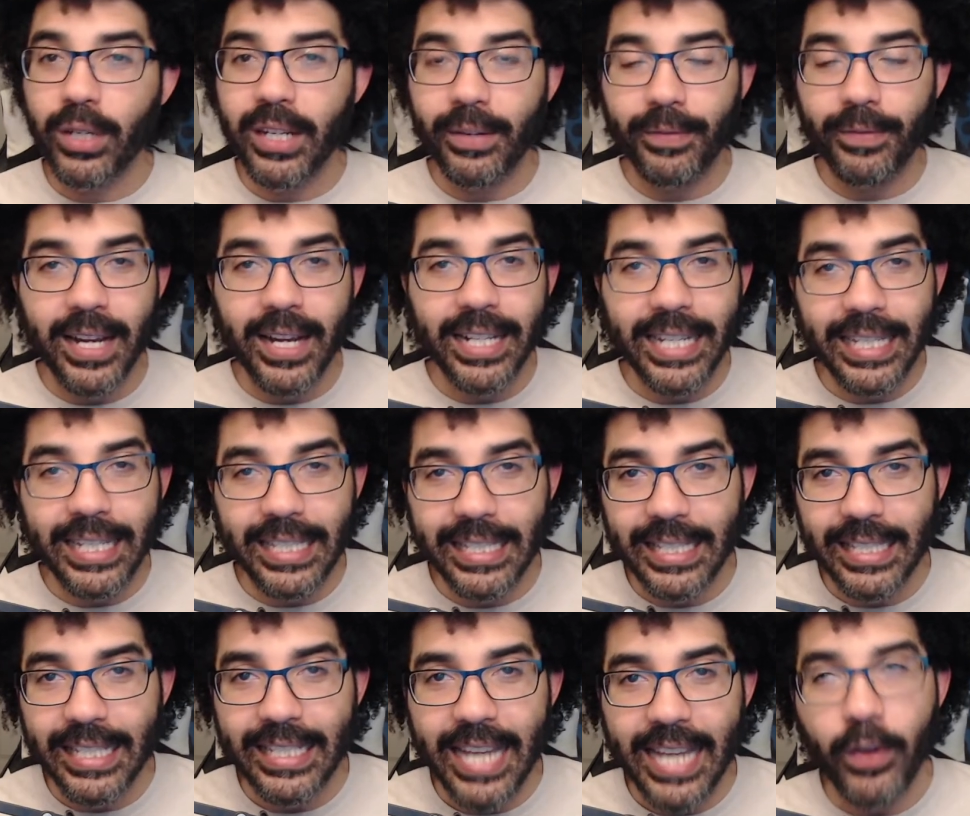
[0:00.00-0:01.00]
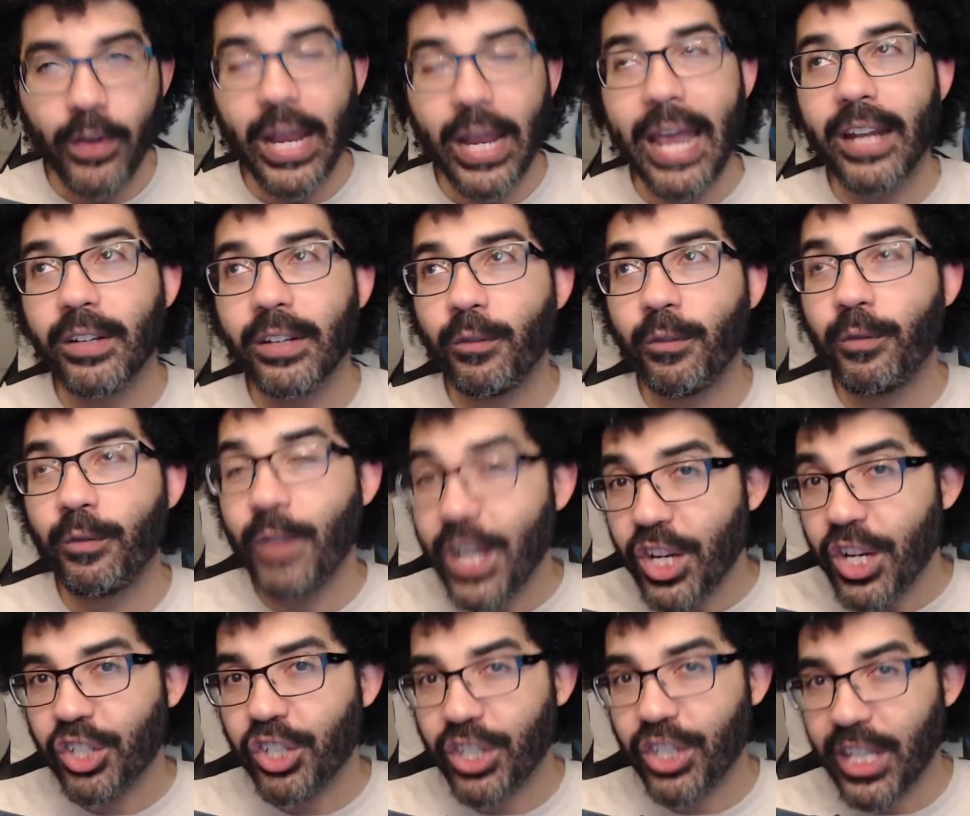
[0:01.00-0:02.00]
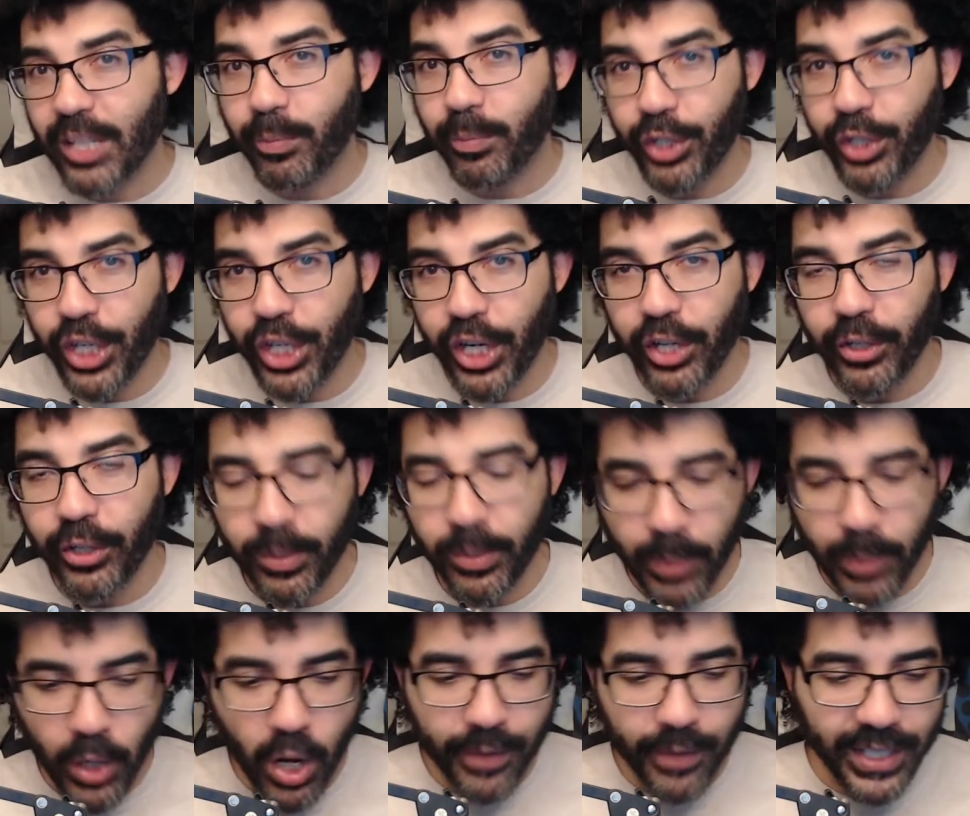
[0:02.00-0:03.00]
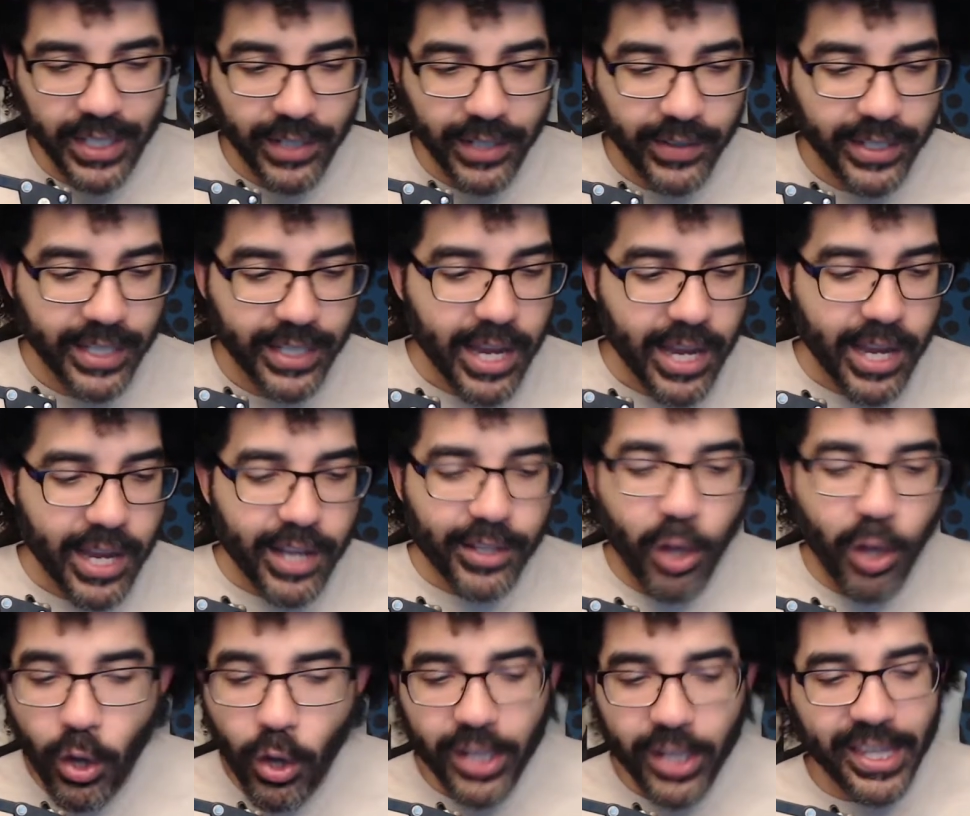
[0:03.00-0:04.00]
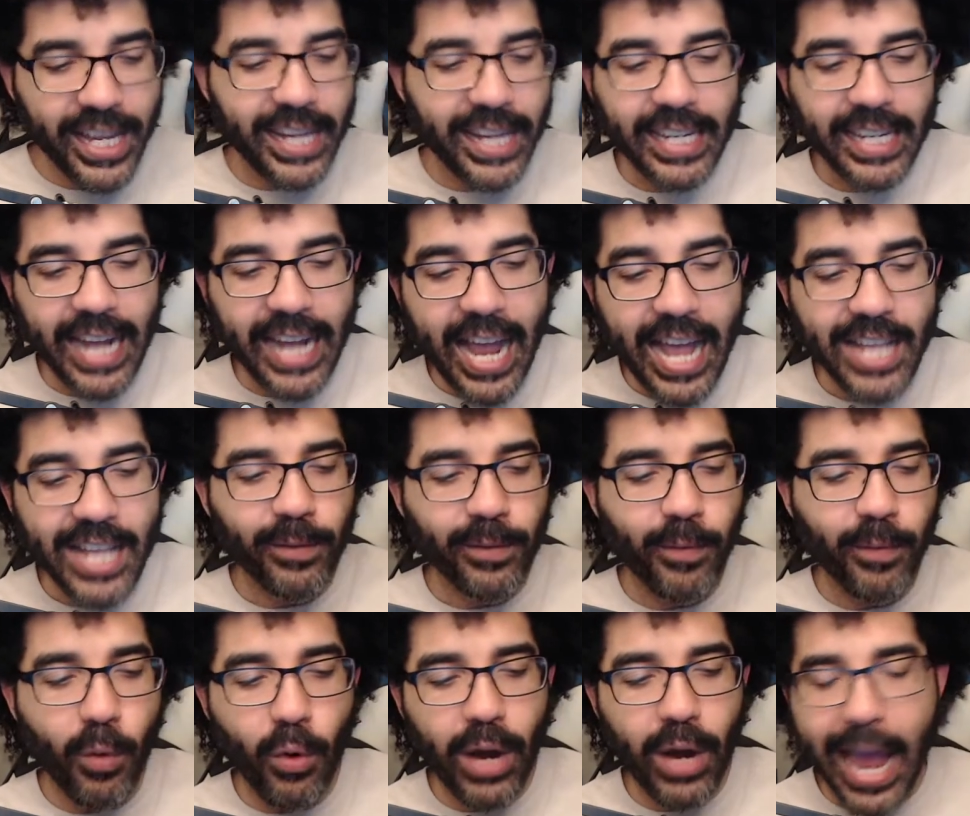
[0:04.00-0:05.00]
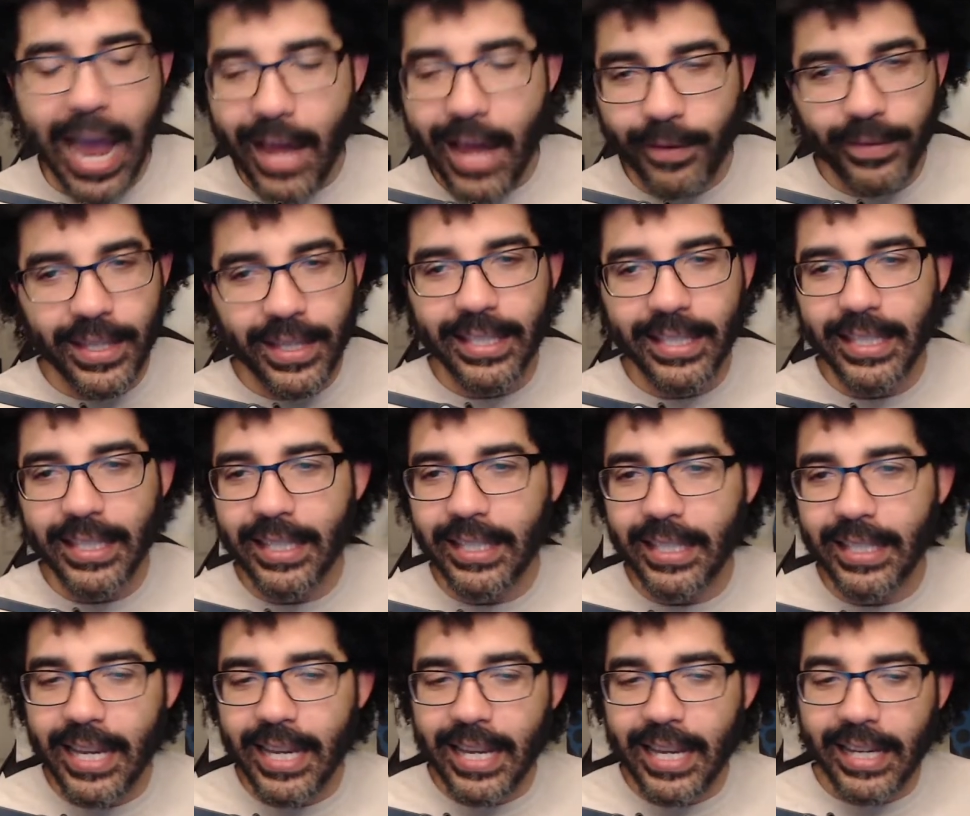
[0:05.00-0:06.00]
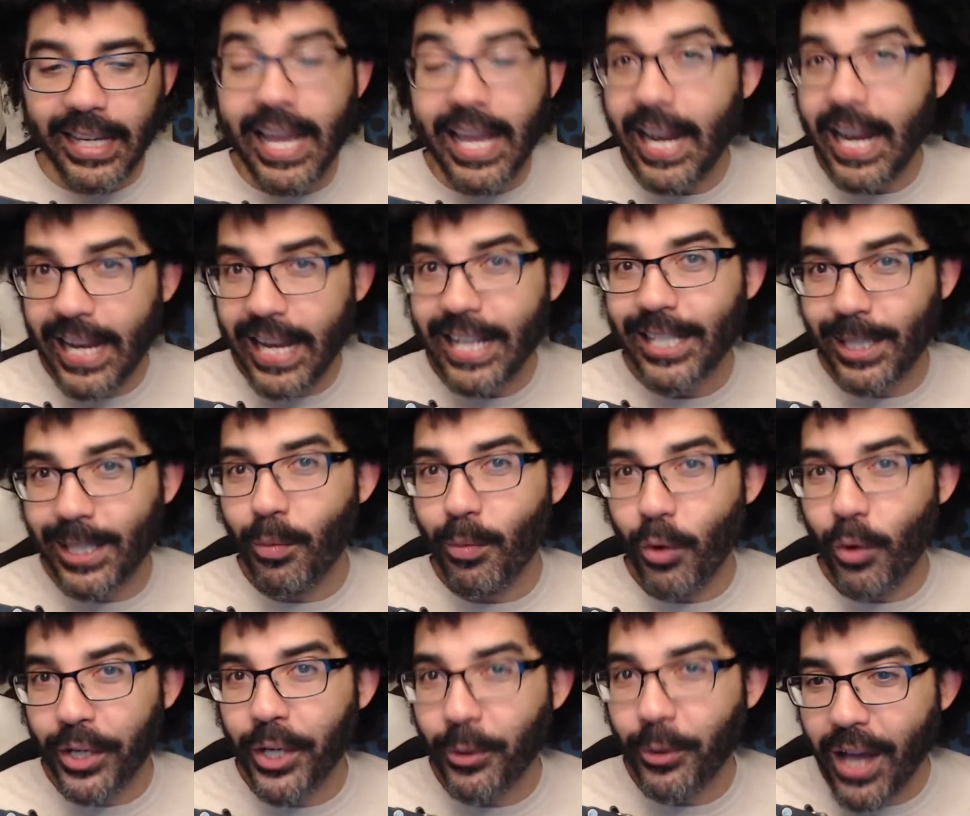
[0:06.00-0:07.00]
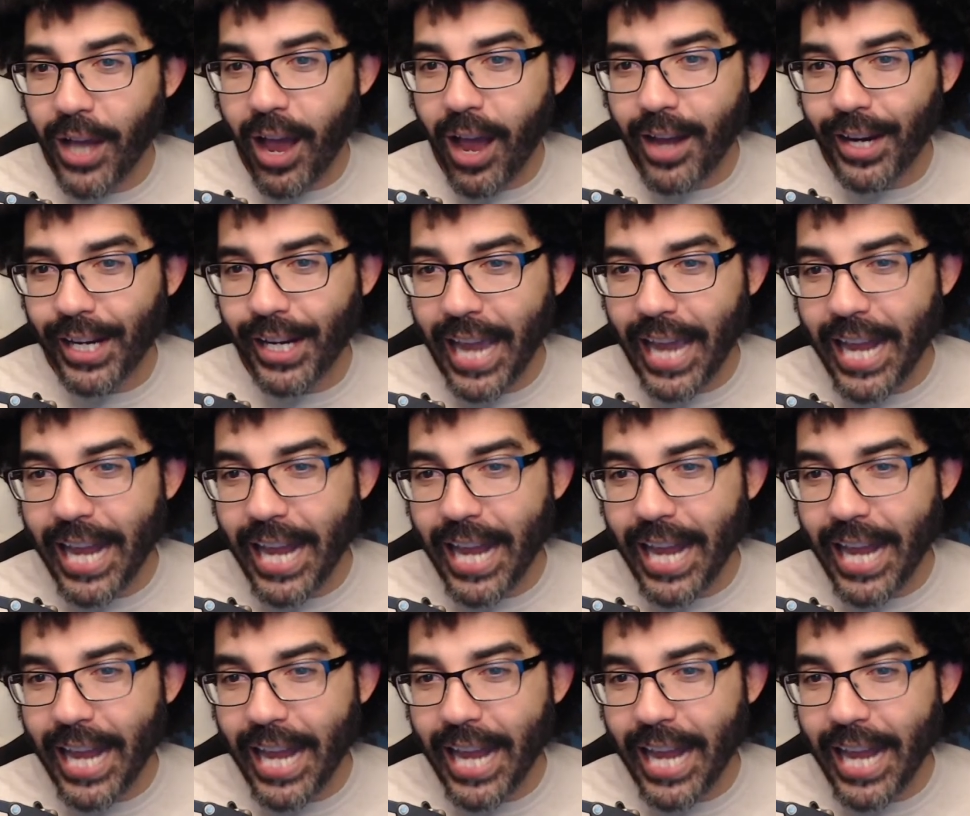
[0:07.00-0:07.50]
to finally get to sit down and finish this particular spinoff series, the only thing I can ask for out of this is, can I get some more Yodonna?